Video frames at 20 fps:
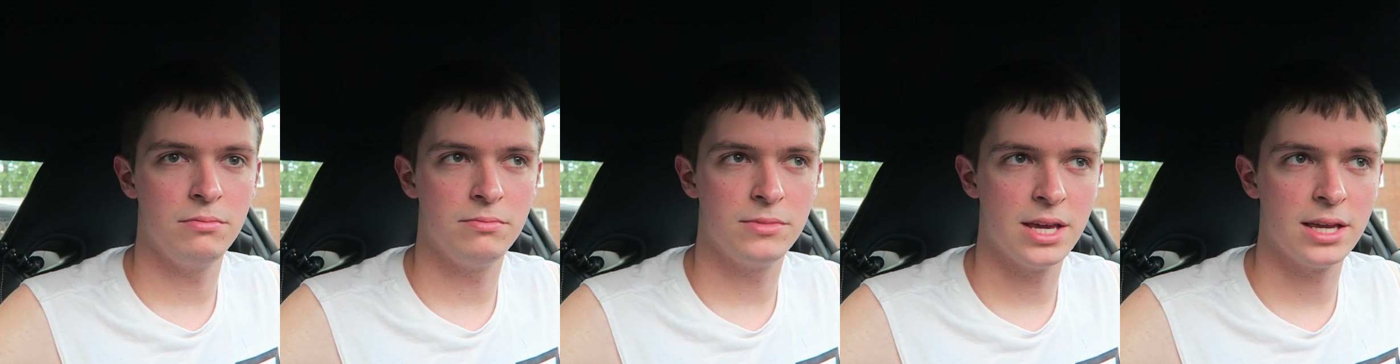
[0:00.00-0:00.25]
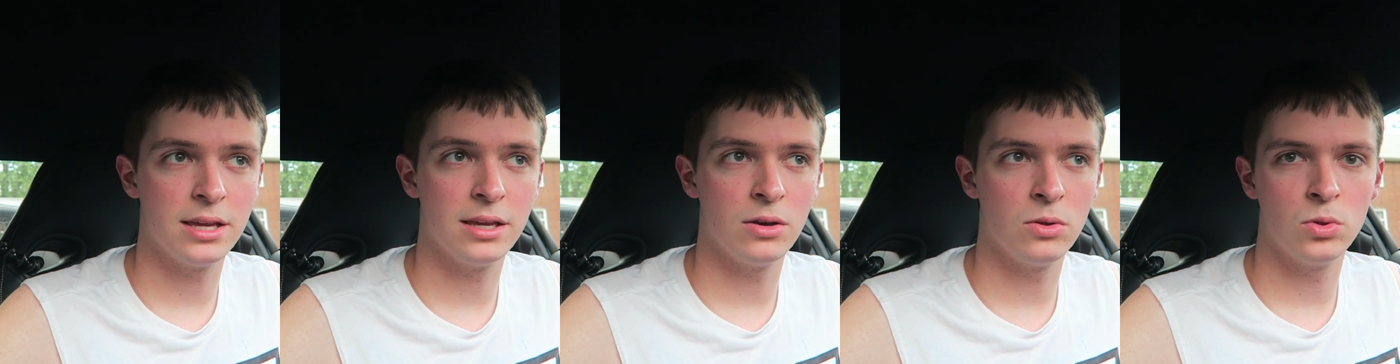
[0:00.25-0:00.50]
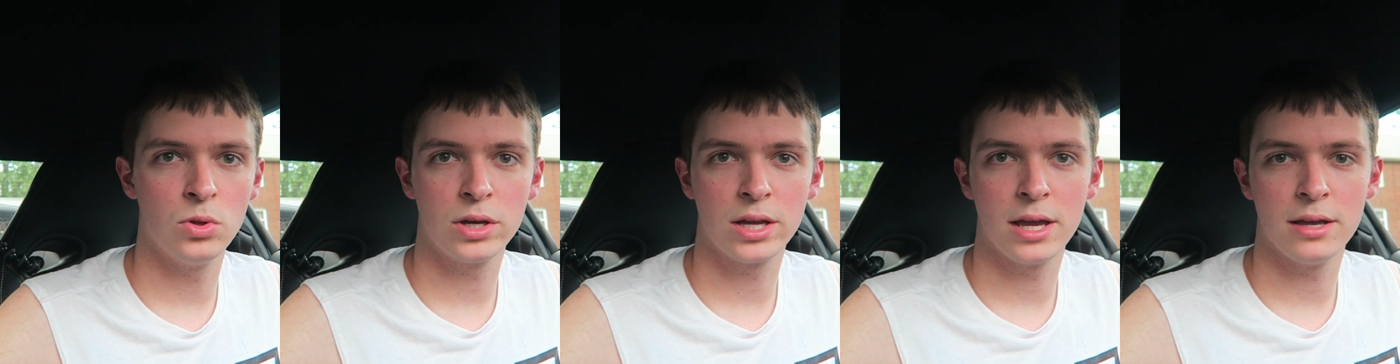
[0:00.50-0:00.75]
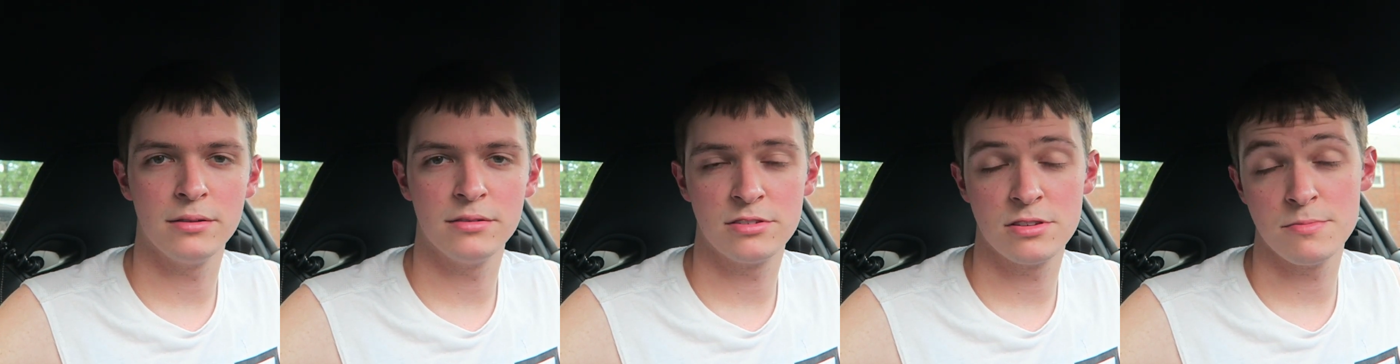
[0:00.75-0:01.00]
taking a look
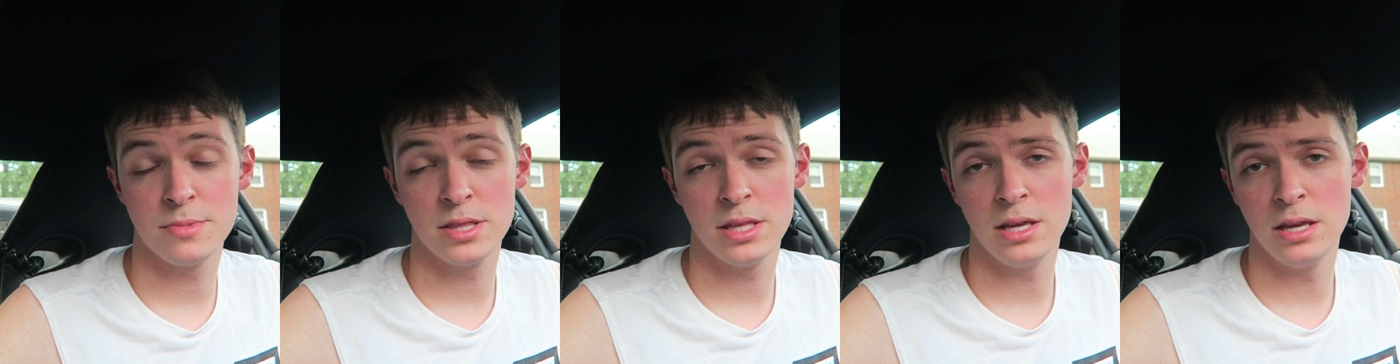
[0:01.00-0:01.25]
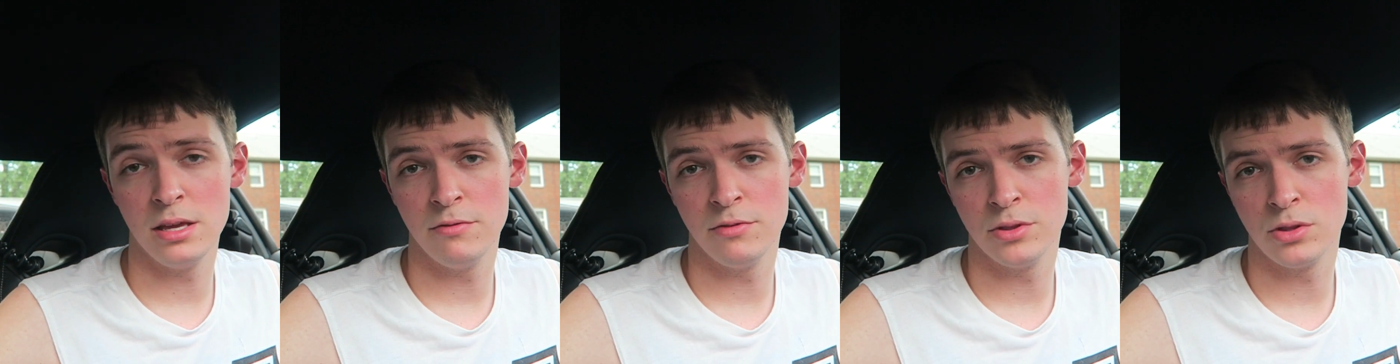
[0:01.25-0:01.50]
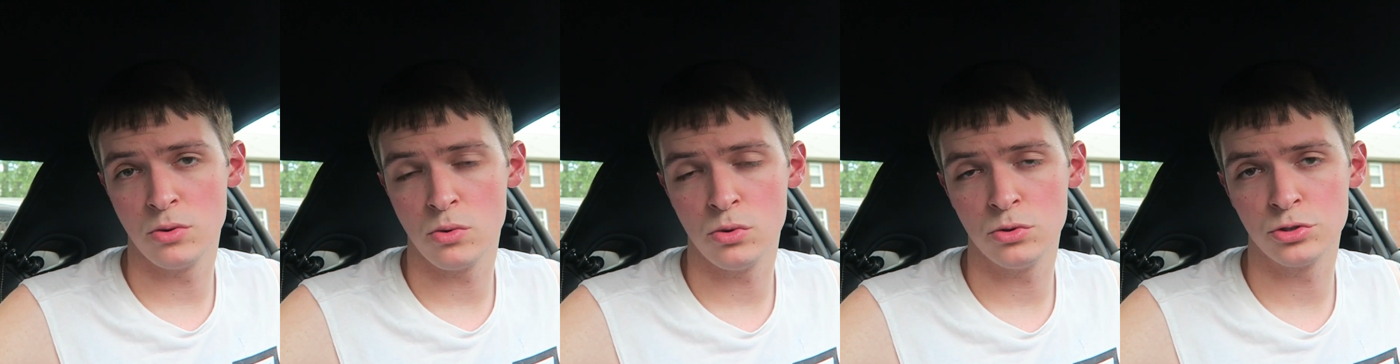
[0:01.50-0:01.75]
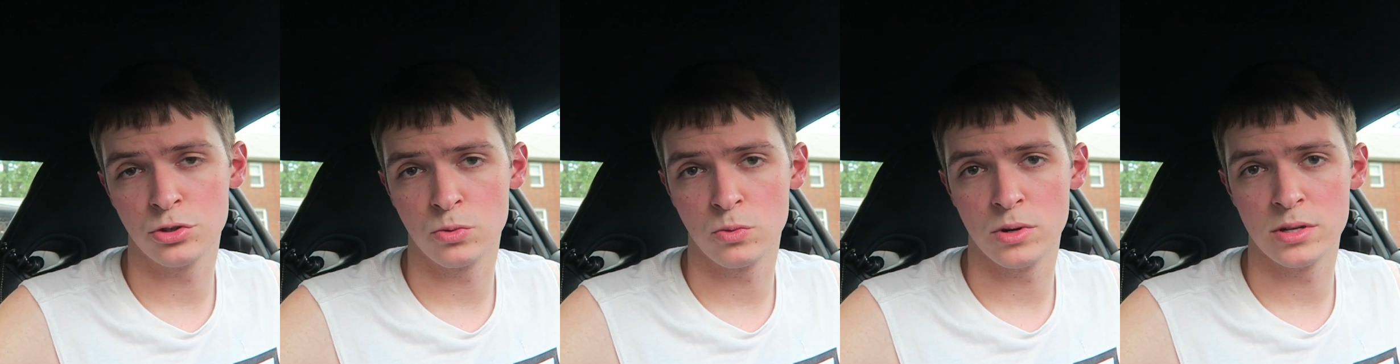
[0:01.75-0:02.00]
at some of even the
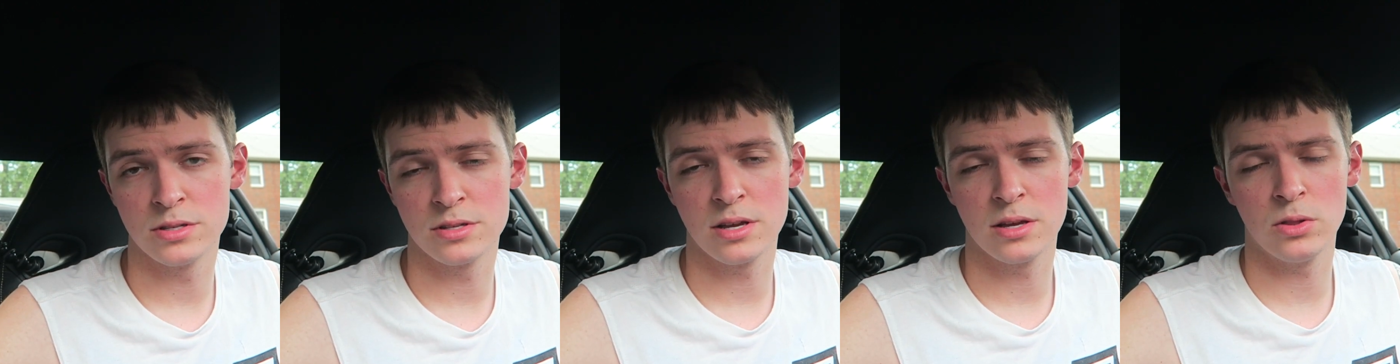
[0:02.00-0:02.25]
older ones.